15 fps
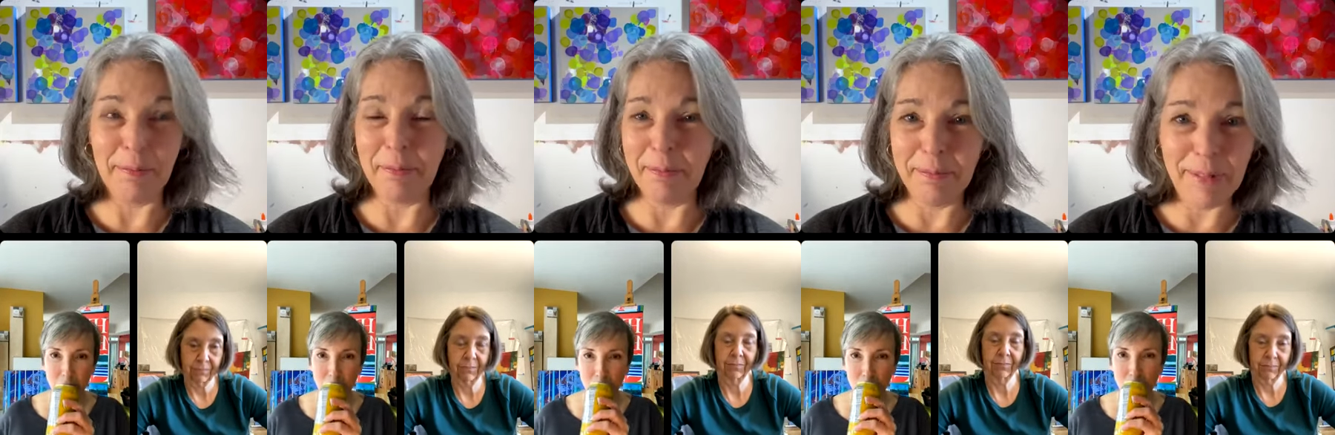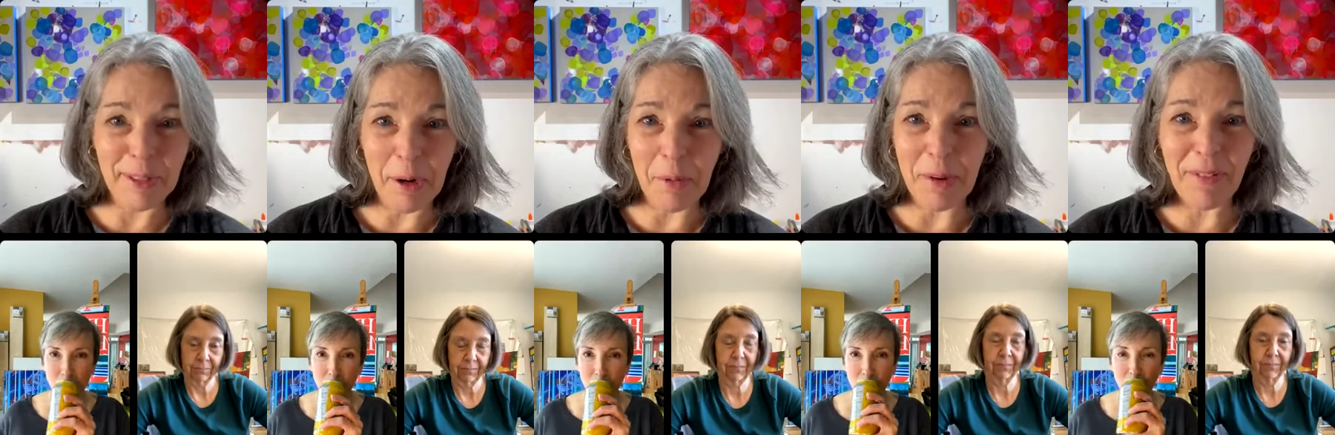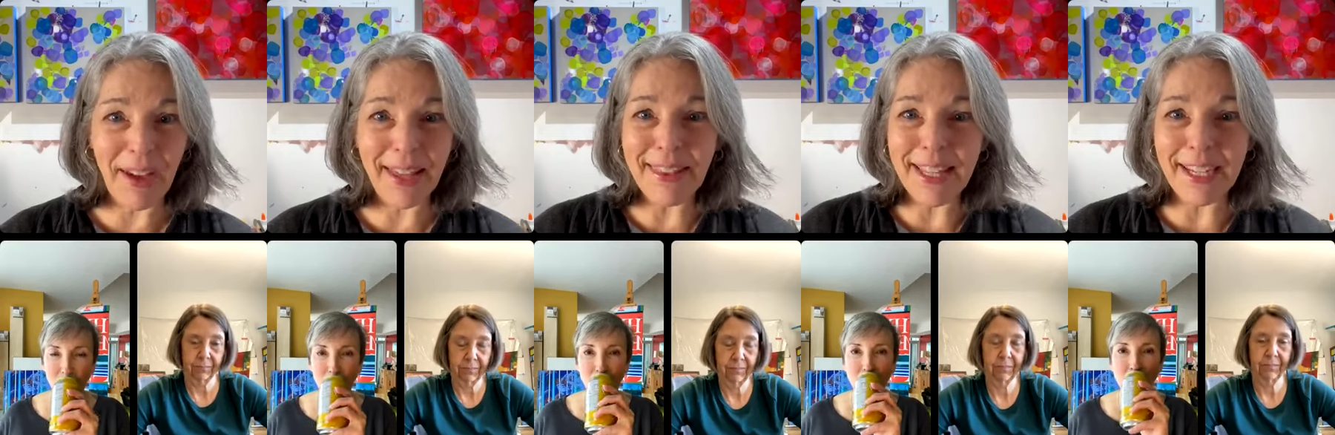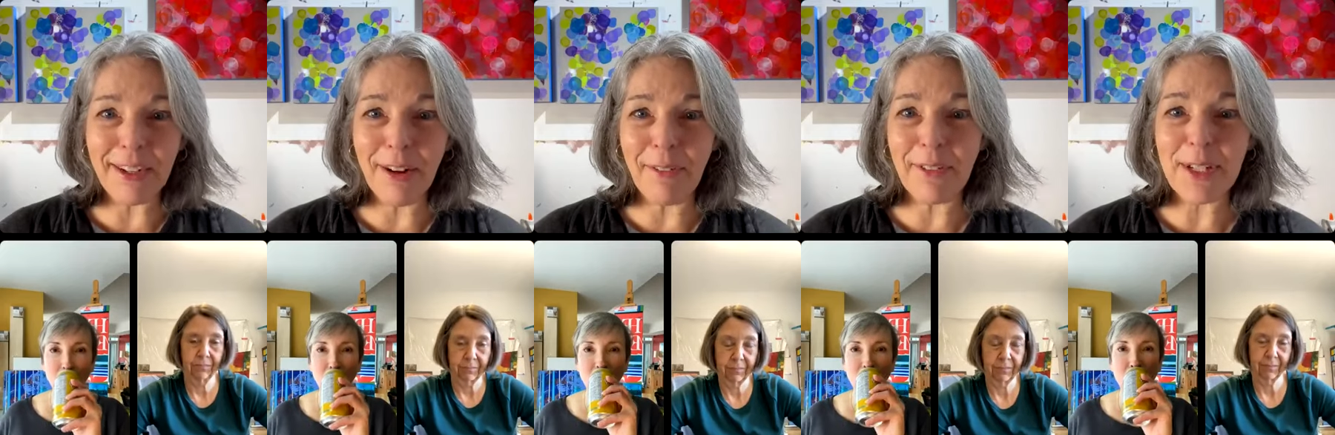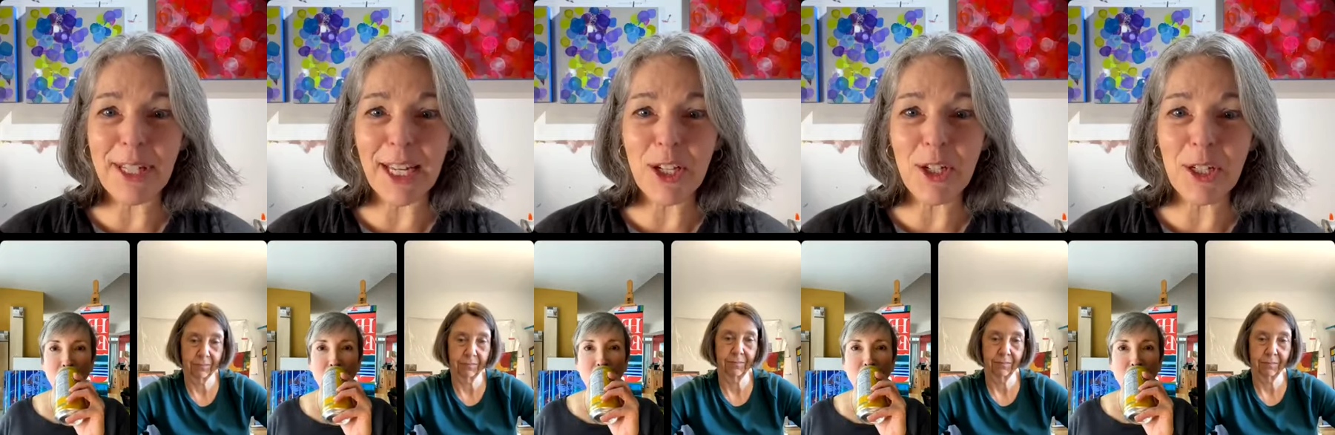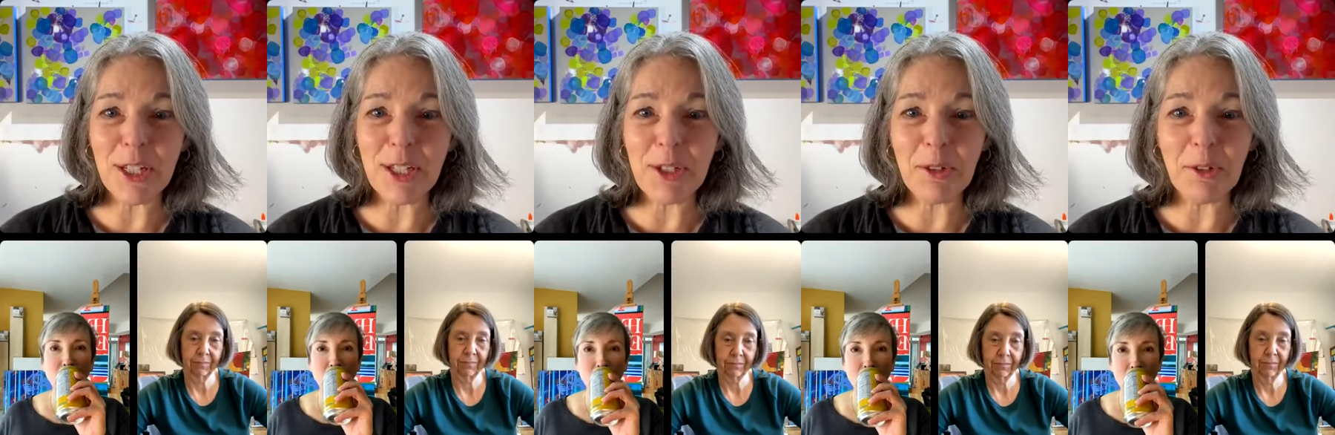Speaker 1: Mm-hmm. You know, mm-hmm. we've had that conversation
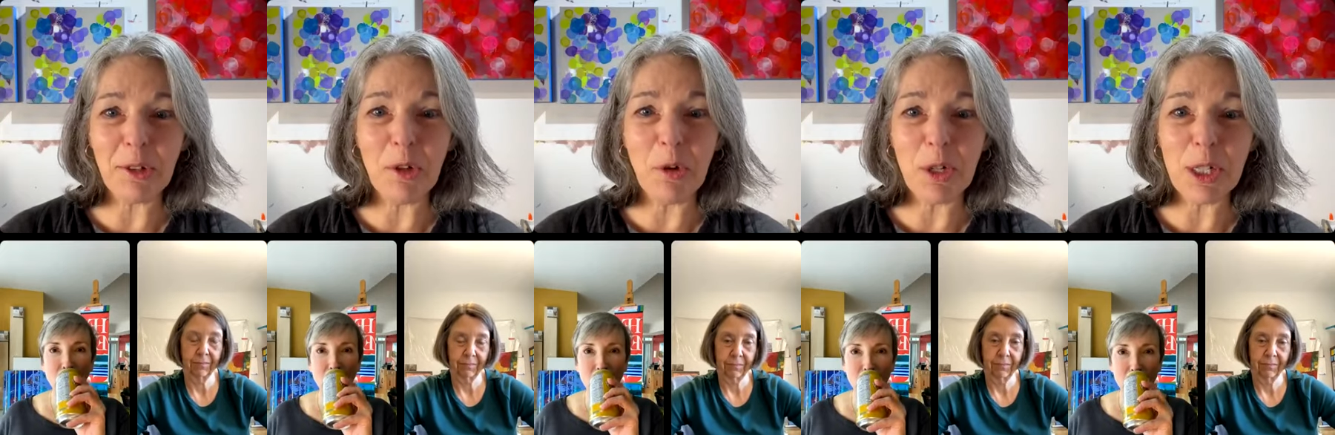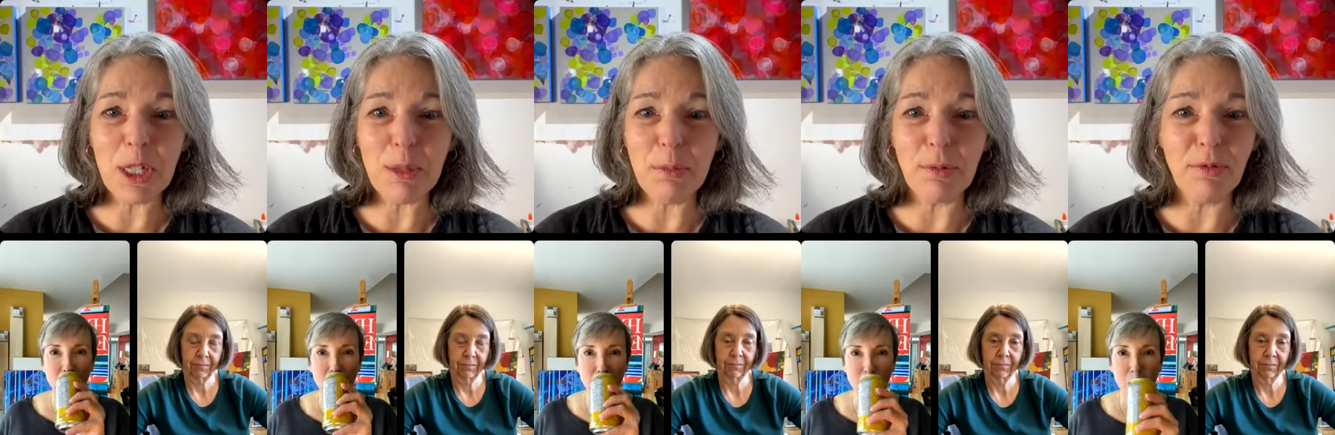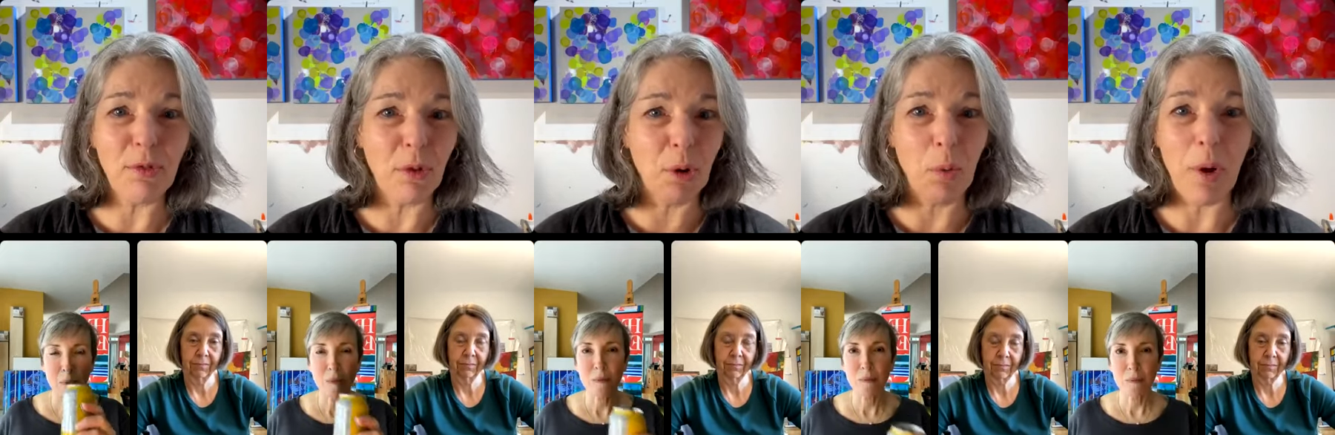in certain courses before.